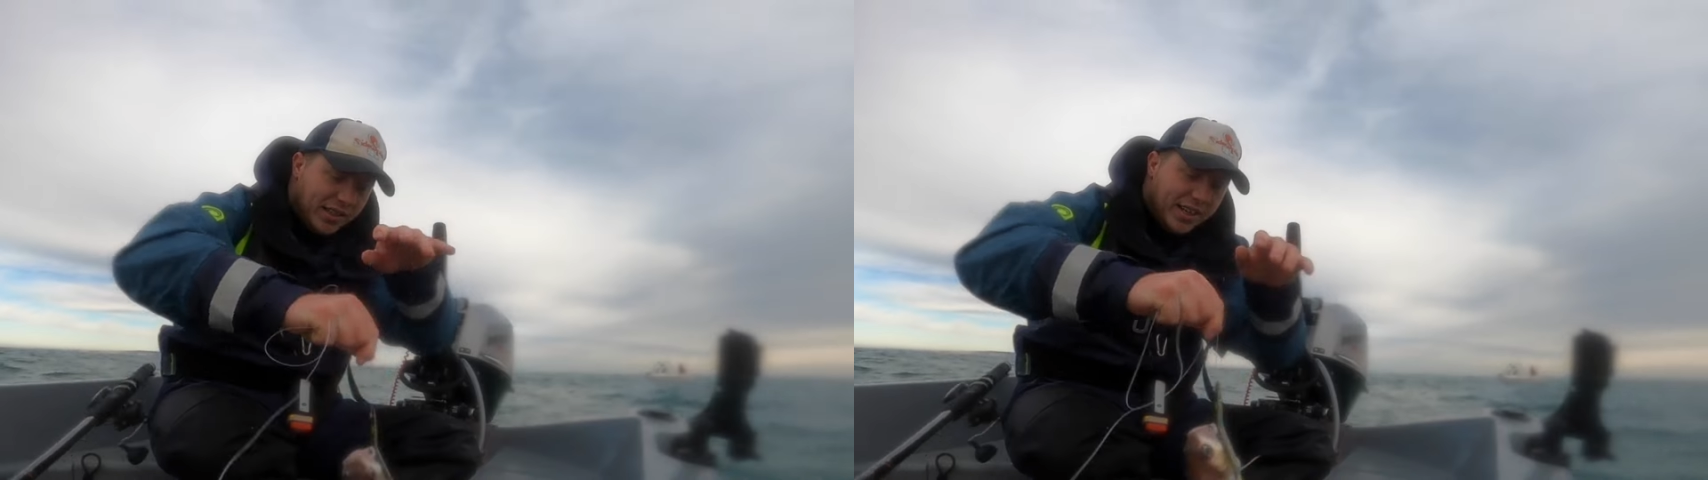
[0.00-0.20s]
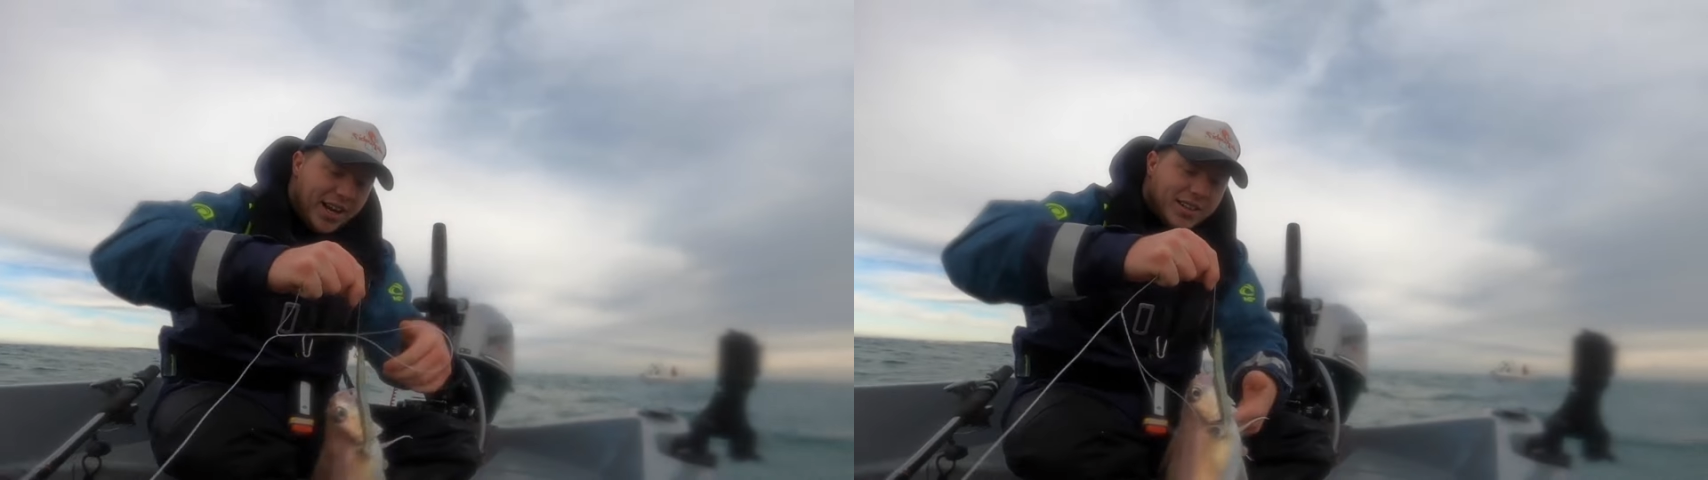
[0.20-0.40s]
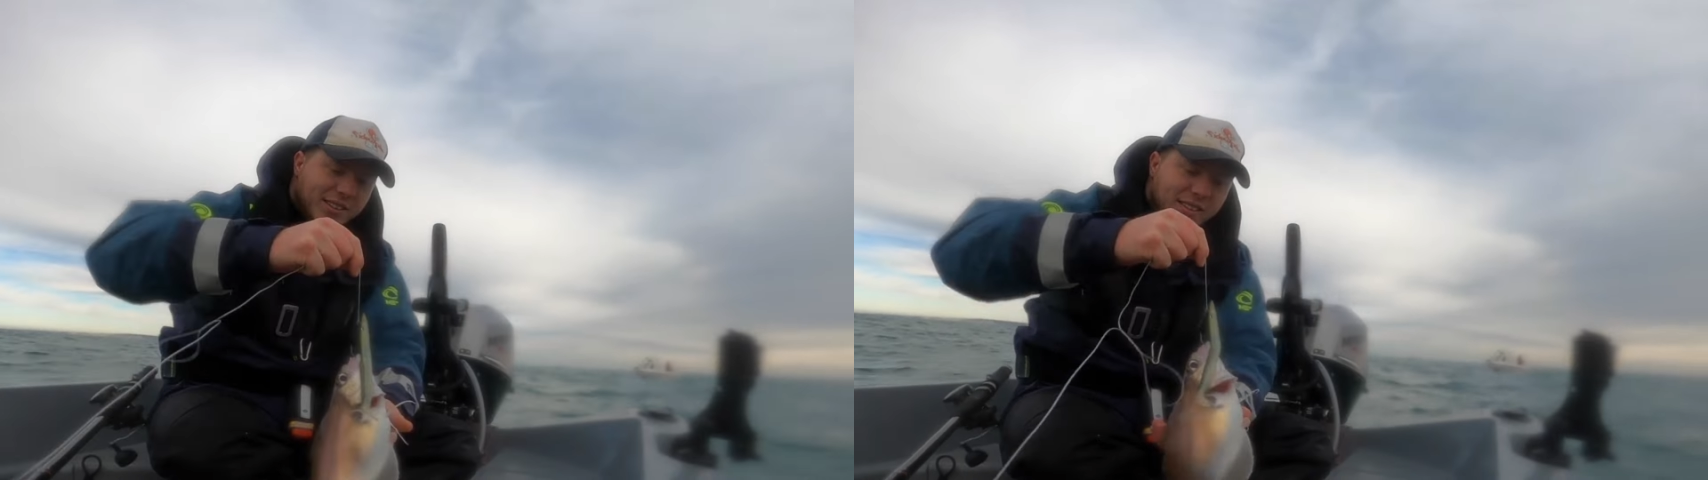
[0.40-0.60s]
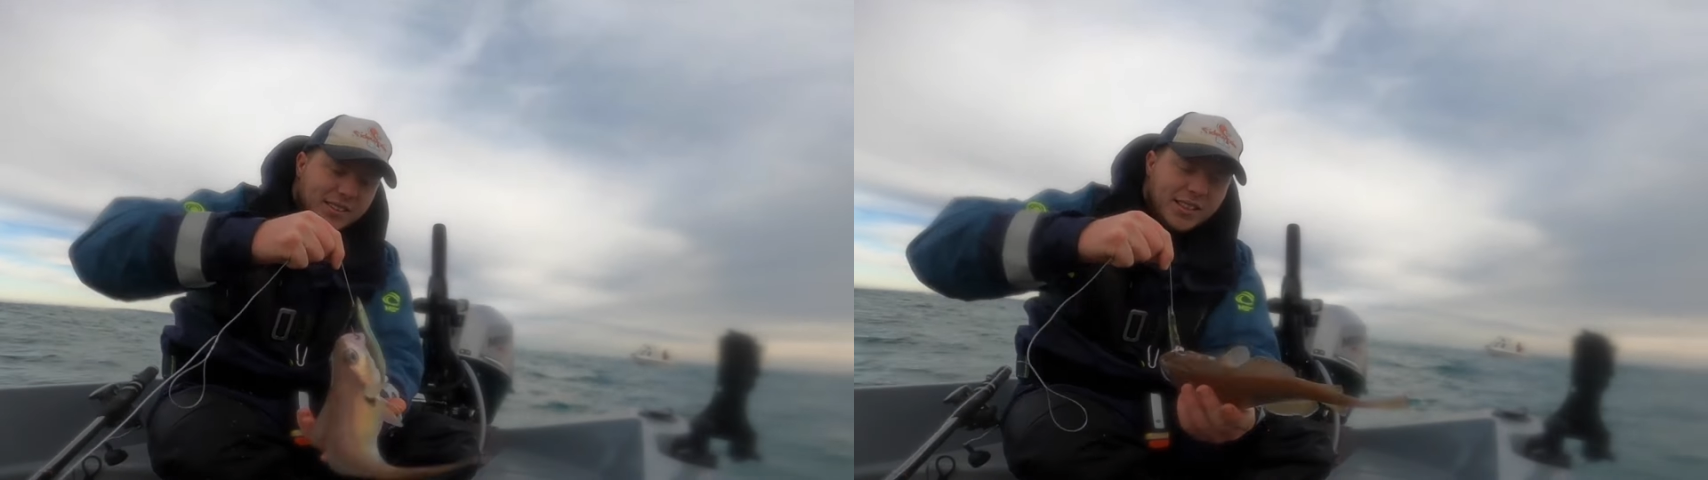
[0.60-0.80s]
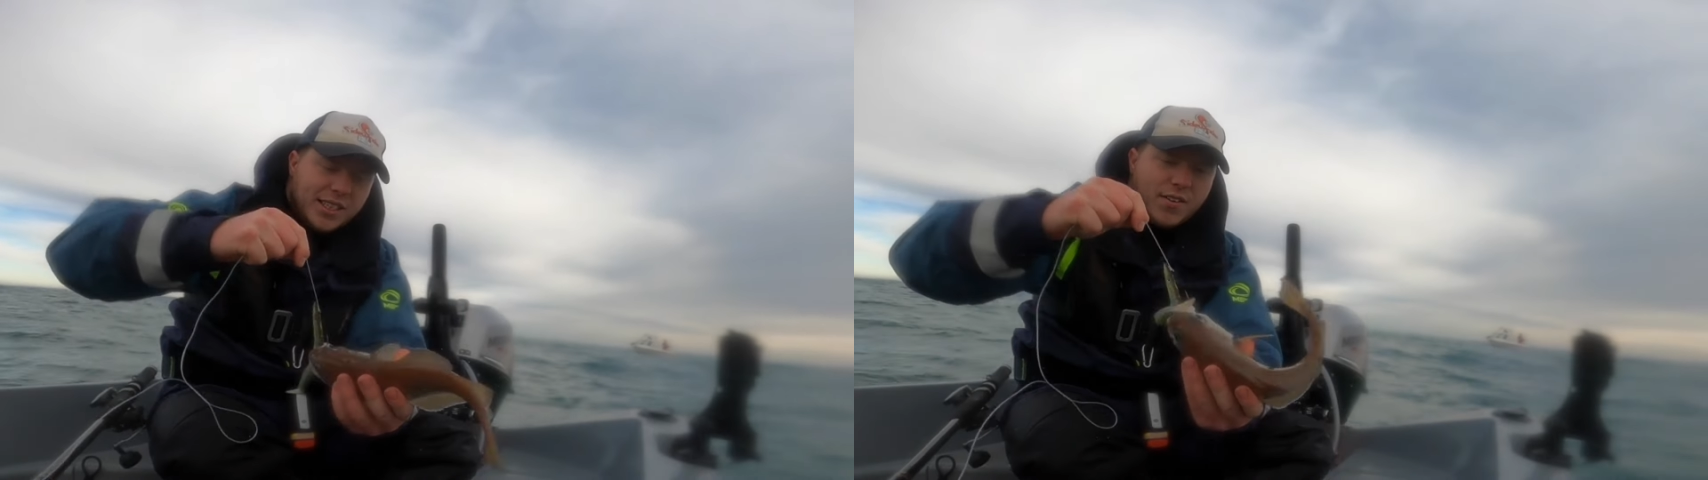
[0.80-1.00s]
Yeah.
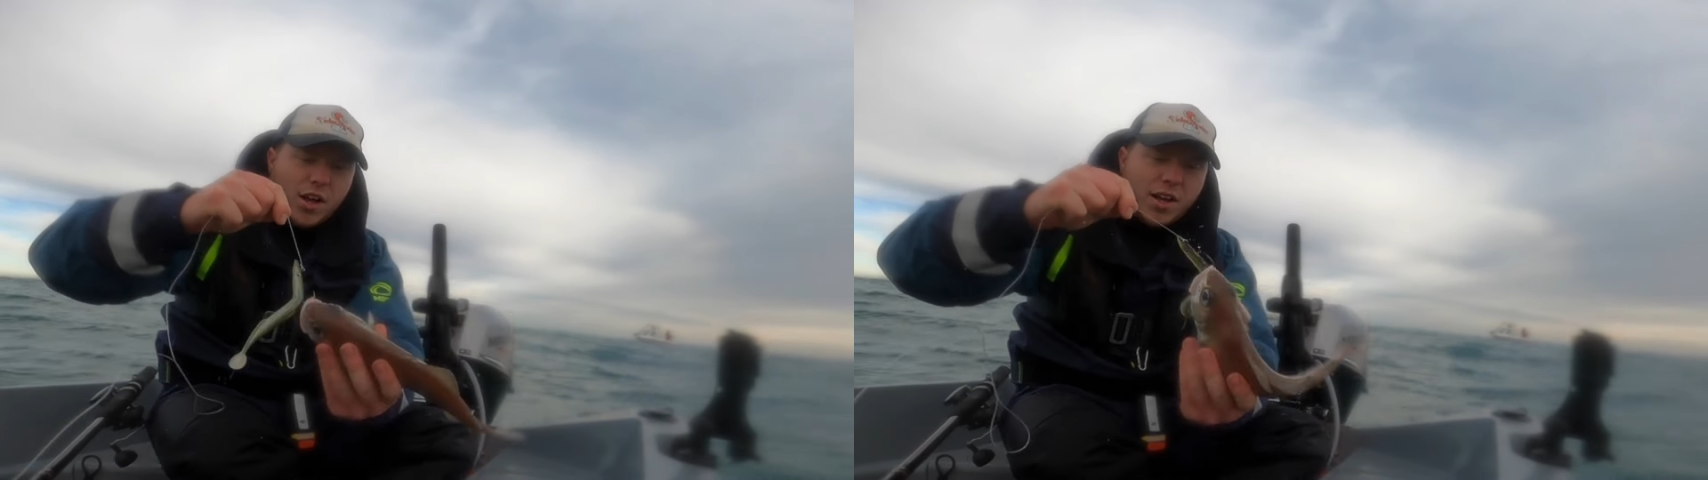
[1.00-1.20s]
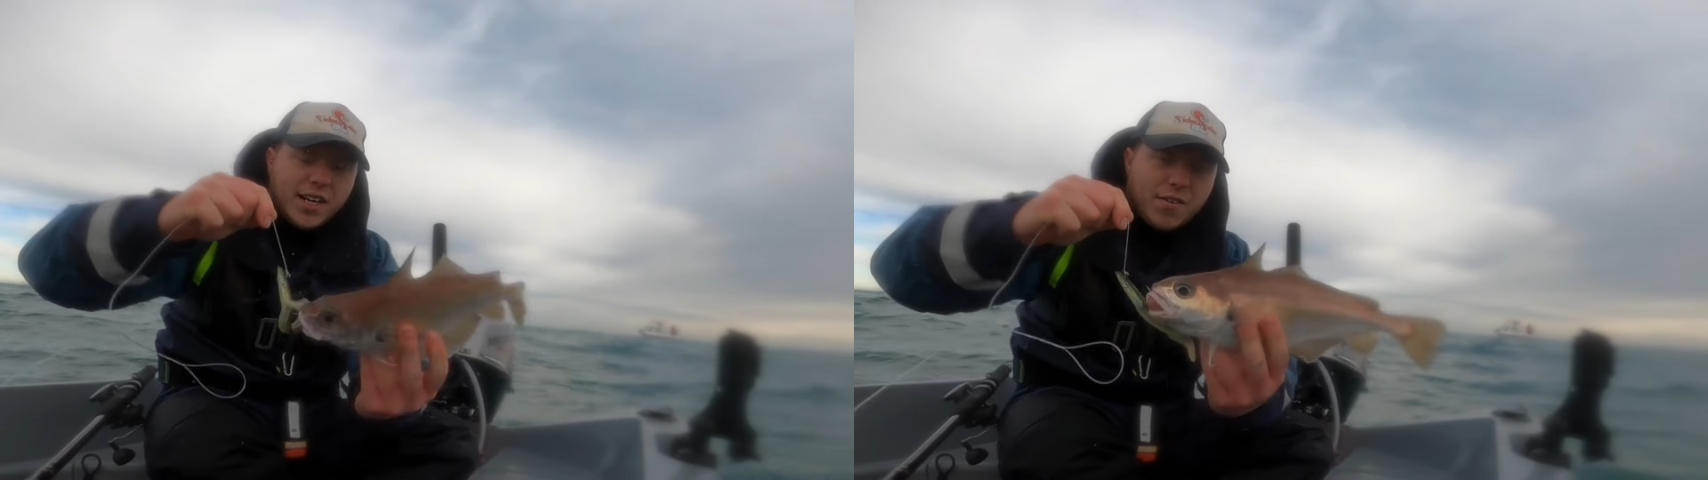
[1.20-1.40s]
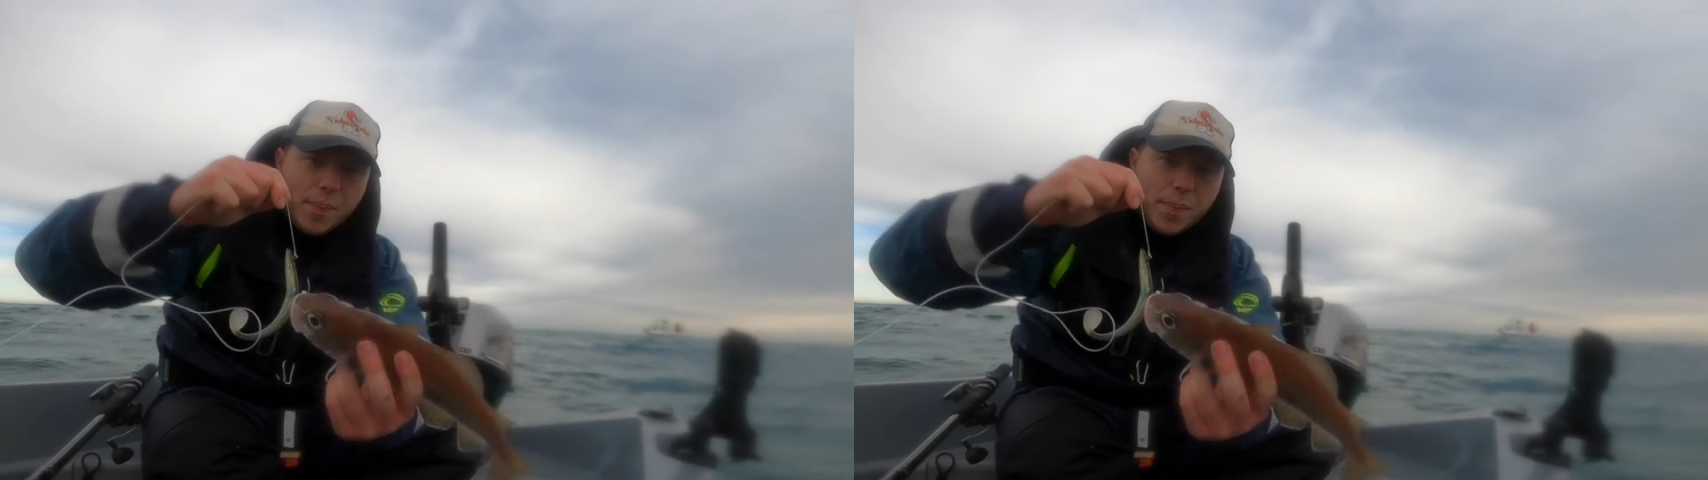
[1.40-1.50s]
Another